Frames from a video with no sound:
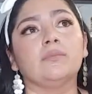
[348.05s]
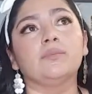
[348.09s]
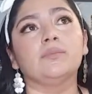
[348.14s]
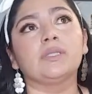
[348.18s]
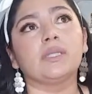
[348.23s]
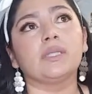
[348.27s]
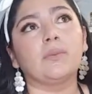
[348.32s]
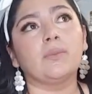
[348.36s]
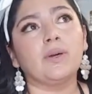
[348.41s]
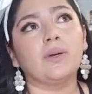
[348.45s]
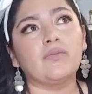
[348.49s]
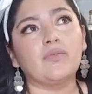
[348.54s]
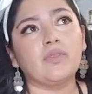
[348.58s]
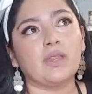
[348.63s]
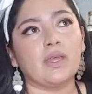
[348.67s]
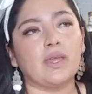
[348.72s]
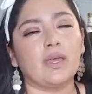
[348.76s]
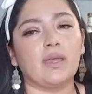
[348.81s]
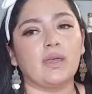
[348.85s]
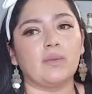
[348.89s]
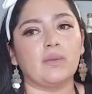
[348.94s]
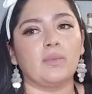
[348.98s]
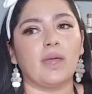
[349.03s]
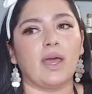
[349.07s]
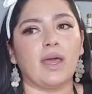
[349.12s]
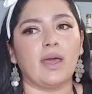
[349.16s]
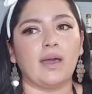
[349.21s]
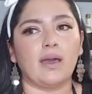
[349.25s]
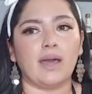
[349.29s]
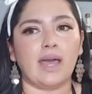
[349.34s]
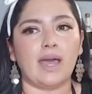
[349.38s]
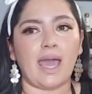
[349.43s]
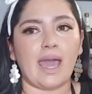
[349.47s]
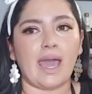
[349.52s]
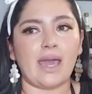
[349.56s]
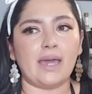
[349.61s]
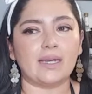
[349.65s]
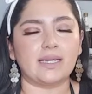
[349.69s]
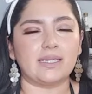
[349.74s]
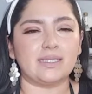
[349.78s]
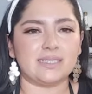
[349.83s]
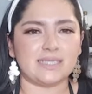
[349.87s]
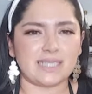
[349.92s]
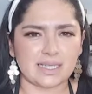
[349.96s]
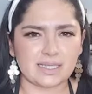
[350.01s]
Some of them add
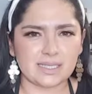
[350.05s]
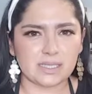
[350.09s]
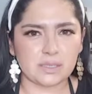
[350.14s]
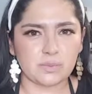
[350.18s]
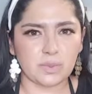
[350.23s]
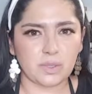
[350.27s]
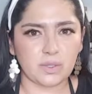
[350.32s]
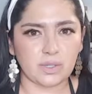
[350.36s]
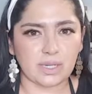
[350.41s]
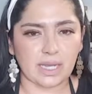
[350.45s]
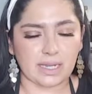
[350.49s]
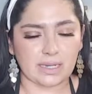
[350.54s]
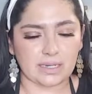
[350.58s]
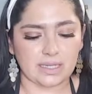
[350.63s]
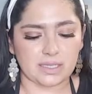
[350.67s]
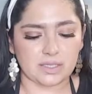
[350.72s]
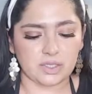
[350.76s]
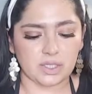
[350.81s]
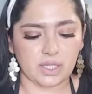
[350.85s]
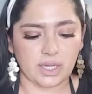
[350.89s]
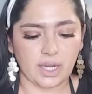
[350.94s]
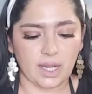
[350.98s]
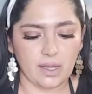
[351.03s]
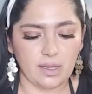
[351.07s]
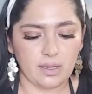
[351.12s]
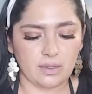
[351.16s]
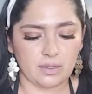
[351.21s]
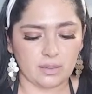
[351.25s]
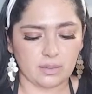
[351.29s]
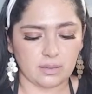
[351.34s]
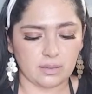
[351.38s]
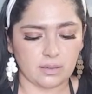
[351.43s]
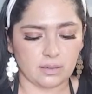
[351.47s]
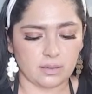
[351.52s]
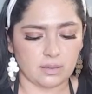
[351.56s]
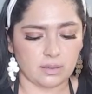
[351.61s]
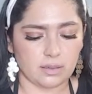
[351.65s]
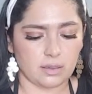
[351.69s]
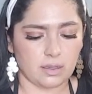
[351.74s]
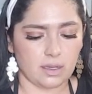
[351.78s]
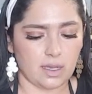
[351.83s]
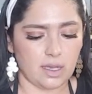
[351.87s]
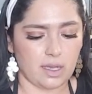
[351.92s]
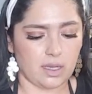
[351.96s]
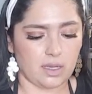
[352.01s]
condensed milk, like lechera.
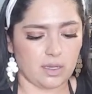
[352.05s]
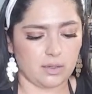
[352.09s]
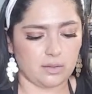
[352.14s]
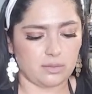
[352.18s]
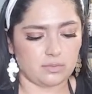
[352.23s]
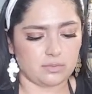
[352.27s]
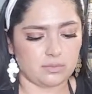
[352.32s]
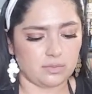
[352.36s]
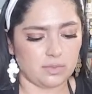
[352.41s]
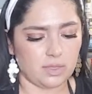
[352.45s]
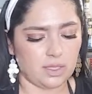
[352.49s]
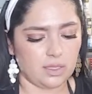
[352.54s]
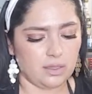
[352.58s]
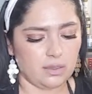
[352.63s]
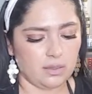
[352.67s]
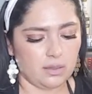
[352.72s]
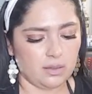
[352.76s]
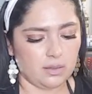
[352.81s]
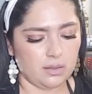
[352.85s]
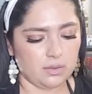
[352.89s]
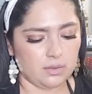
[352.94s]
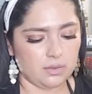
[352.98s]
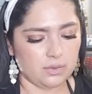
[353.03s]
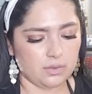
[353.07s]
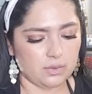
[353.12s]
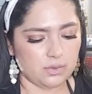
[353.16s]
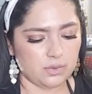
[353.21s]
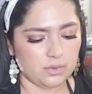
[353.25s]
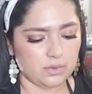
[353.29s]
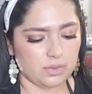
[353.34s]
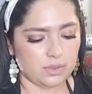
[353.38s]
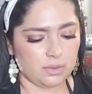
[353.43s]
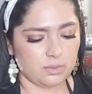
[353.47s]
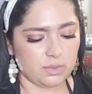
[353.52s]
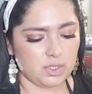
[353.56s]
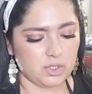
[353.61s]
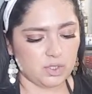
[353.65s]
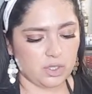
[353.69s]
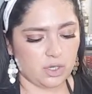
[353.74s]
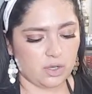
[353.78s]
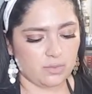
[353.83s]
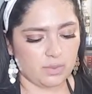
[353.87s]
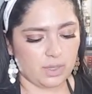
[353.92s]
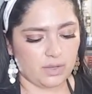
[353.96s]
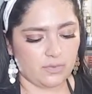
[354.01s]
Let me turn
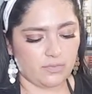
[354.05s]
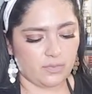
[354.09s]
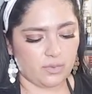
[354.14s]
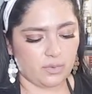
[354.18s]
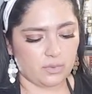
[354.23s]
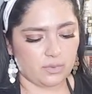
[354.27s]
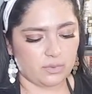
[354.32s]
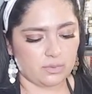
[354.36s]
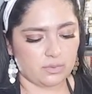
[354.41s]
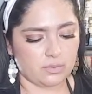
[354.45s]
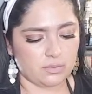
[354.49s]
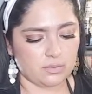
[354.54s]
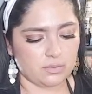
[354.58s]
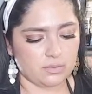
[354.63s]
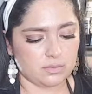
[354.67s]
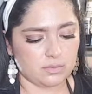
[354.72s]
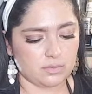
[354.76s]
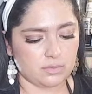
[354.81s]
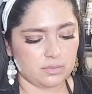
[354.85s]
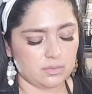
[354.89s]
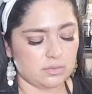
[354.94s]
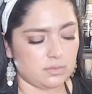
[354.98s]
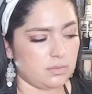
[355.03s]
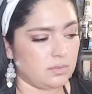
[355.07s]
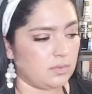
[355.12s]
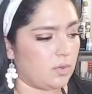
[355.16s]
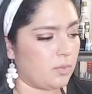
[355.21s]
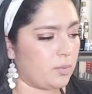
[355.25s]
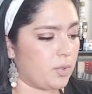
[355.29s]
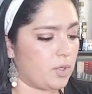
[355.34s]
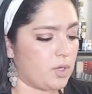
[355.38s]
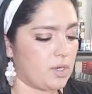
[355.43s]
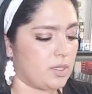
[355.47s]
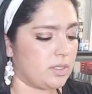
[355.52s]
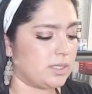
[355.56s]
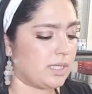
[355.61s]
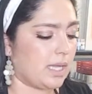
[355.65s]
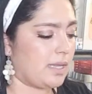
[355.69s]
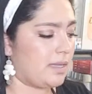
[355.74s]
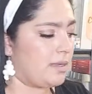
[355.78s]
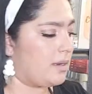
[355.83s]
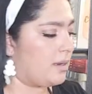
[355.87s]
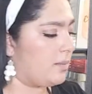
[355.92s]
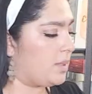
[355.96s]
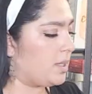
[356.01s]
off my phone, or put it on
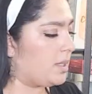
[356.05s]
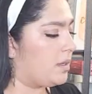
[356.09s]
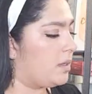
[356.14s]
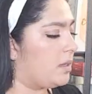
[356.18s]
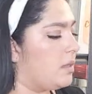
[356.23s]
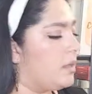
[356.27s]
silent, I mean.